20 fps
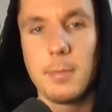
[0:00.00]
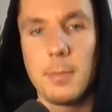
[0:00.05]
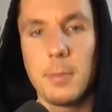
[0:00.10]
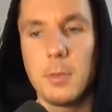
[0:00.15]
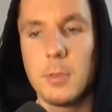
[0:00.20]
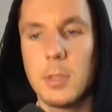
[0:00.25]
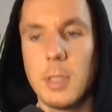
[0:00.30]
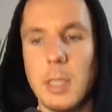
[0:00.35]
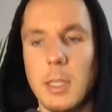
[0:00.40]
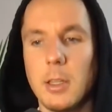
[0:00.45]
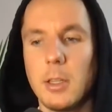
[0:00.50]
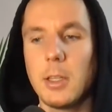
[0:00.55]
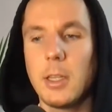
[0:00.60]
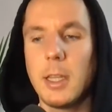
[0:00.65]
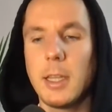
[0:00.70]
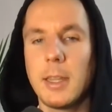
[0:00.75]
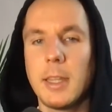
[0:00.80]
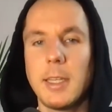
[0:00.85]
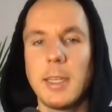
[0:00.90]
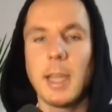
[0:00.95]

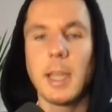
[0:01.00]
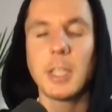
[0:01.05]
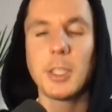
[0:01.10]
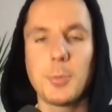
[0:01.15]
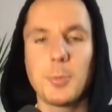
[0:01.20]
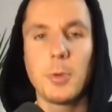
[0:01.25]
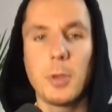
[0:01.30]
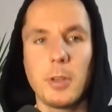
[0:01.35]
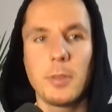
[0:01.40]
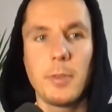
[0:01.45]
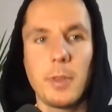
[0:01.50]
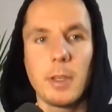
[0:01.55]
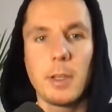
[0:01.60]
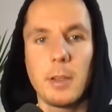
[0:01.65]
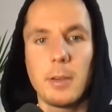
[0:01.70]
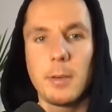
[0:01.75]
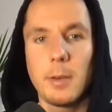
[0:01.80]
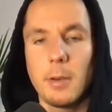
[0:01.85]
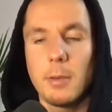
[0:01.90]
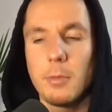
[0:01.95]
the dashboard of like
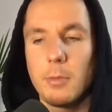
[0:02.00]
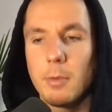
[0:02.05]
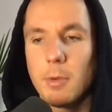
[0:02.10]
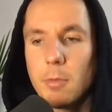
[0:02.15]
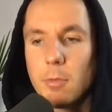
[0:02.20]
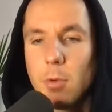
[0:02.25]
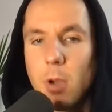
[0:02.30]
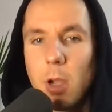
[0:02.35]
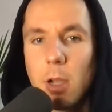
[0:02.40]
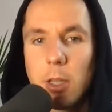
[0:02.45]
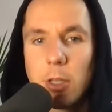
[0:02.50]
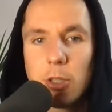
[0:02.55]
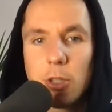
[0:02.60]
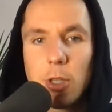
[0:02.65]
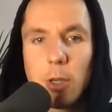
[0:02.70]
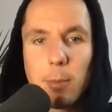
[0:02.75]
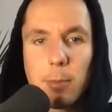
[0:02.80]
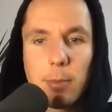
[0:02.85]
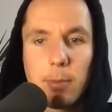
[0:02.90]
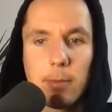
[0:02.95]
a rocket
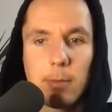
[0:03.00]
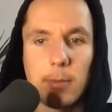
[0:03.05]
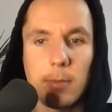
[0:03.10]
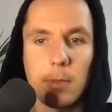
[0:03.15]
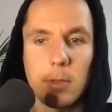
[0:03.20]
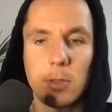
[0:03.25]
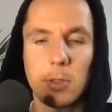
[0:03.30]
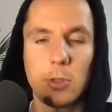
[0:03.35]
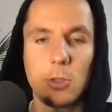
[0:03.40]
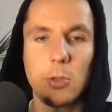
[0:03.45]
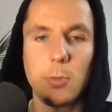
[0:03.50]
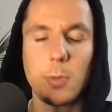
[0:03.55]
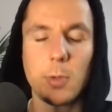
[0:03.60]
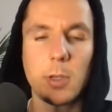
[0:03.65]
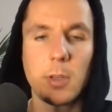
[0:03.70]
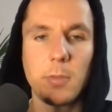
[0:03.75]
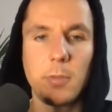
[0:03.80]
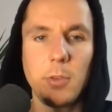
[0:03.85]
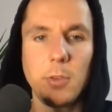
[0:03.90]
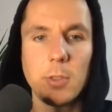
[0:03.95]
ship. Super
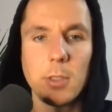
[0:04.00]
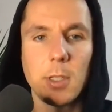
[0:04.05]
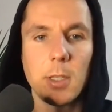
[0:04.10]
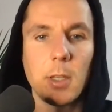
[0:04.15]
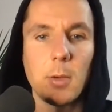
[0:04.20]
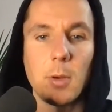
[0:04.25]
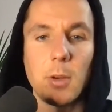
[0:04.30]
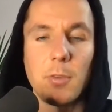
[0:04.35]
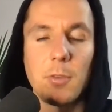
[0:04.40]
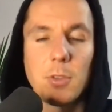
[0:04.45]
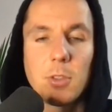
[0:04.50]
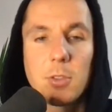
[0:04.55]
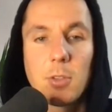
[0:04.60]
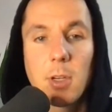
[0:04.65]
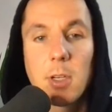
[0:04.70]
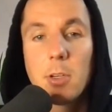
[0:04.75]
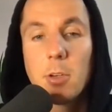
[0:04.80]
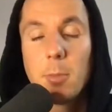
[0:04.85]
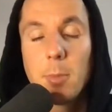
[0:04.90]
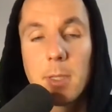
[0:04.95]
confusing in there when I first
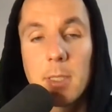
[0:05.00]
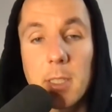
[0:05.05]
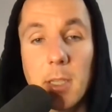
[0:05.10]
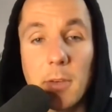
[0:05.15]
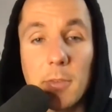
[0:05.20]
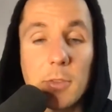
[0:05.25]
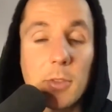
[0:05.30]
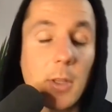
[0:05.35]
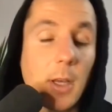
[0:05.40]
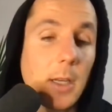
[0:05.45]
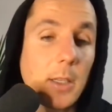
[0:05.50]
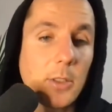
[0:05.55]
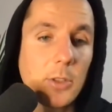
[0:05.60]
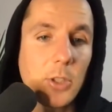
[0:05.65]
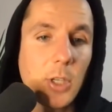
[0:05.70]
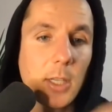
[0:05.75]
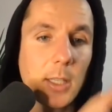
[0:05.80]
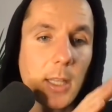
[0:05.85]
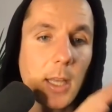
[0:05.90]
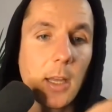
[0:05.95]
tried to do it myself. So I
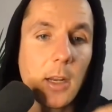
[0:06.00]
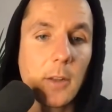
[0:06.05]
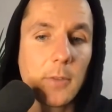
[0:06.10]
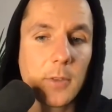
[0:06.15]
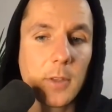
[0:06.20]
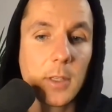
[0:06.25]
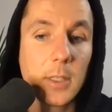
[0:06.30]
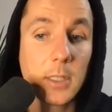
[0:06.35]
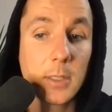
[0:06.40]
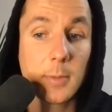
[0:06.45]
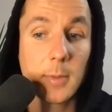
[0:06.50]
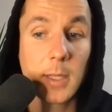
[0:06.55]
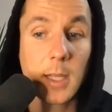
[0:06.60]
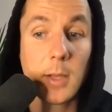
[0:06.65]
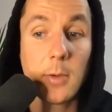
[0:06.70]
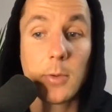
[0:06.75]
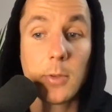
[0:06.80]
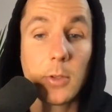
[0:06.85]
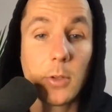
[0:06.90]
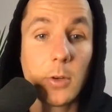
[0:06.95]
checked that off the list. I'm like,
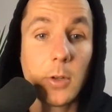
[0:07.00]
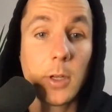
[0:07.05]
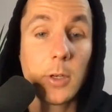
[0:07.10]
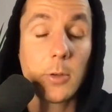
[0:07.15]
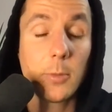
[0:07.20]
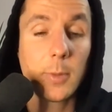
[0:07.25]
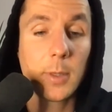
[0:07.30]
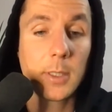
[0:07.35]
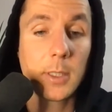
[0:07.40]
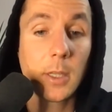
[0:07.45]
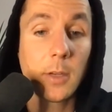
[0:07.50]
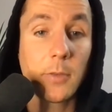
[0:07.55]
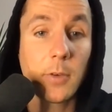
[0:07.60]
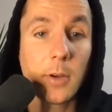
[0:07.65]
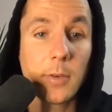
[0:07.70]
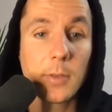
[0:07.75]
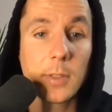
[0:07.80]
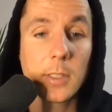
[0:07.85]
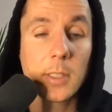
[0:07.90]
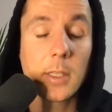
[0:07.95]
okay, well, don't know how to do it myself,
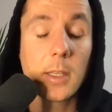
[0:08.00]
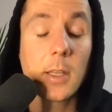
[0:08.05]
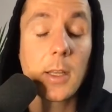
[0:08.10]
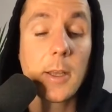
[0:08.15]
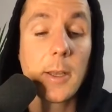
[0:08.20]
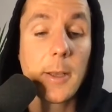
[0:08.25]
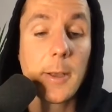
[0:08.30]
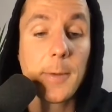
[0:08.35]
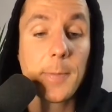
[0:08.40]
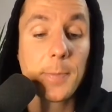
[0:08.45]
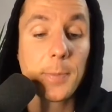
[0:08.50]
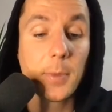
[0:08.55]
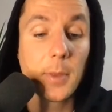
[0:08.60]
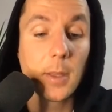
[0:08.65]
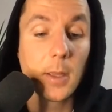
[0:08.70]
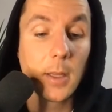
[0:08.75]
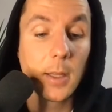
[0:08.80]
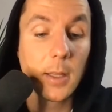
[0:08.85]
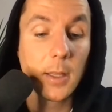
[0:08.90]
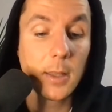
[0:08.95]
obviously.
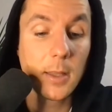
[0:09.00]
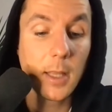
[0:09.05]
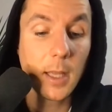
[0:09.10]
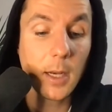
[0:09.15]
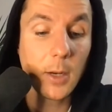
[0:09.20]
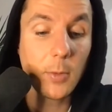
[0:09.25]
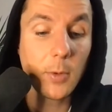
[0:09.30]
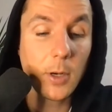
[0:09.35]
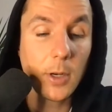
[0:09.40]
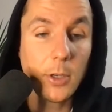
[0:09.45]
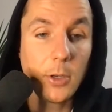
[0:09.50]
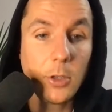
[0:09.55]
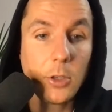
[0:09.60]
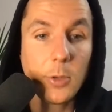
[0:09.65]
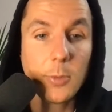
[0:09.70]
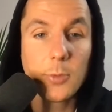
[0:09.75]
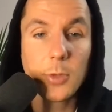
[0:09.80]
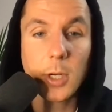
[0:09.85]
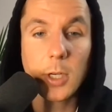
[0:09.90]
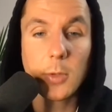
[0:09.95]
Then I went on
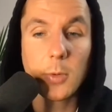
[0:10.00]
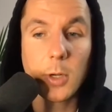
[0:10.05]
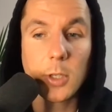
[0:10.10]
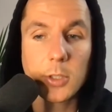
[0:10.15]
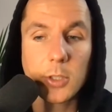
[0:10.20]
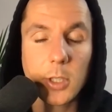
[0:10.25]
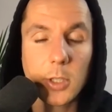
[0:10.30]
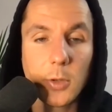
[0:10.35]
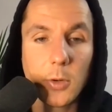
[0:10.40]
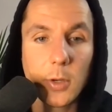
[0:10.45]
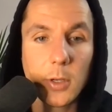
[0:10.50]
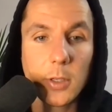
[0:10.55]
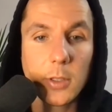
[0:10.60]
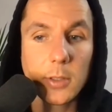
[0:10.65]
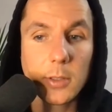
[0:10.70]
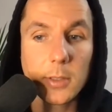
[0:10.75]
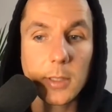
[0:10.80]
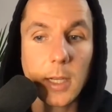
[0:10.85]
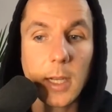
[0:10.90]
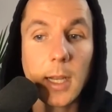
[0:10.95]
YouTube, tried to watch
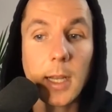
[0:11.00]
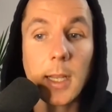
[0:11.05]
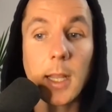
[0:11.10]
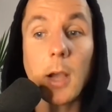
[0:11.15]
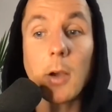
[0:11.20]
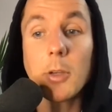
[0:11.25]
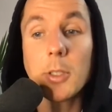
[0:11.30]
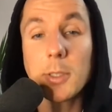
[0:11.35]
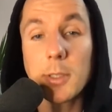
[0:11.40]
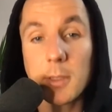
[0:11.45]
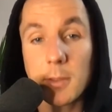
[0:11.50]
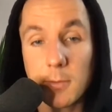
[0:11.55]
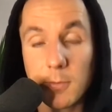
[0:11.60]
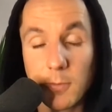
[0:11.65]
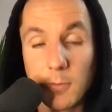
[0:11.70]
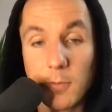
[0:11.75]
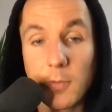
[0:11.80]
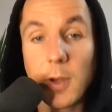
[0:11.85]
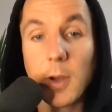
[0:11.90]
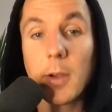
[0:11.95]
tutorials, and that was
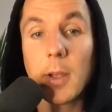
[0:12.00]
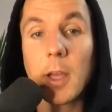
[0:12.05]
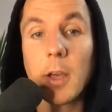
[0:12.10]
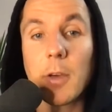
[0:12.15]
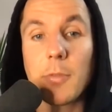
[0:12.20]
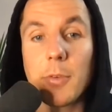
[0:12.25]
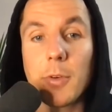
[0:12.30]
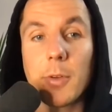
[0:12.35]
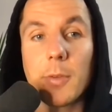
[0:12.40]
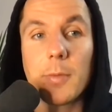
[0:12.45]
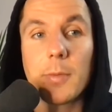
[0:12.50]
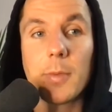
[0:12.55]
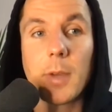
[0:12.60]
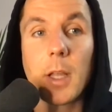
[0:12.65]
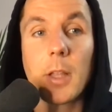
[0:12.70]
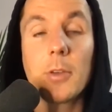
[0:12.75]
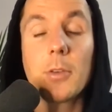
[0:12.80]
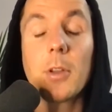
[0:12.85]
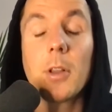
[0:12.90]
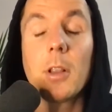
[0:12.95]
very helpful. I
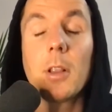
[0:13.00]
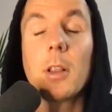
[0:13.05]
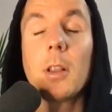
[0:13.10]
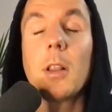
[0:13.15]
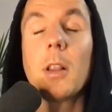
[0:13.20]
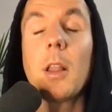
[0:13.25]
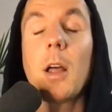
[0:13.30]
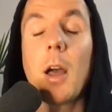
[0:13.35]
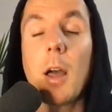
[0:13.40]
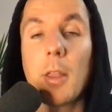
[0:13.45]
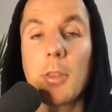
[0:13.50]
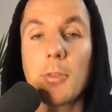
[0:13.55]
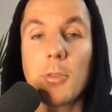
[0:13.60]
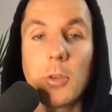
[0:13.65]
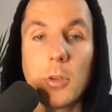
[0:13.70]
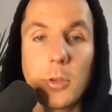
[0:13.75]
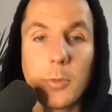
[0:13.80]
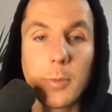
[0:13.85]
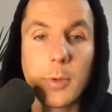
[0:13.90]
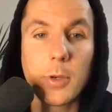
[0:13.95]
learned a lot
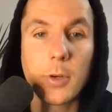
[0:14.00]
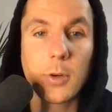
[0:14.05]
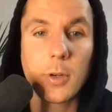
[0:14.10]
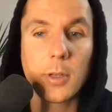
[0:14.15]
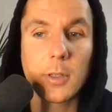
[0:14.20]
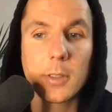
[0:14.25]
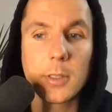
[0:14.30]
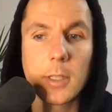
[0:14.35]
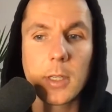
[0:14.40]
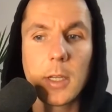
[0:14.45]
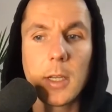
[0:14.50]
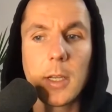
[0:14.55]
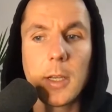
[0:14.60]
through YouTube tutorials.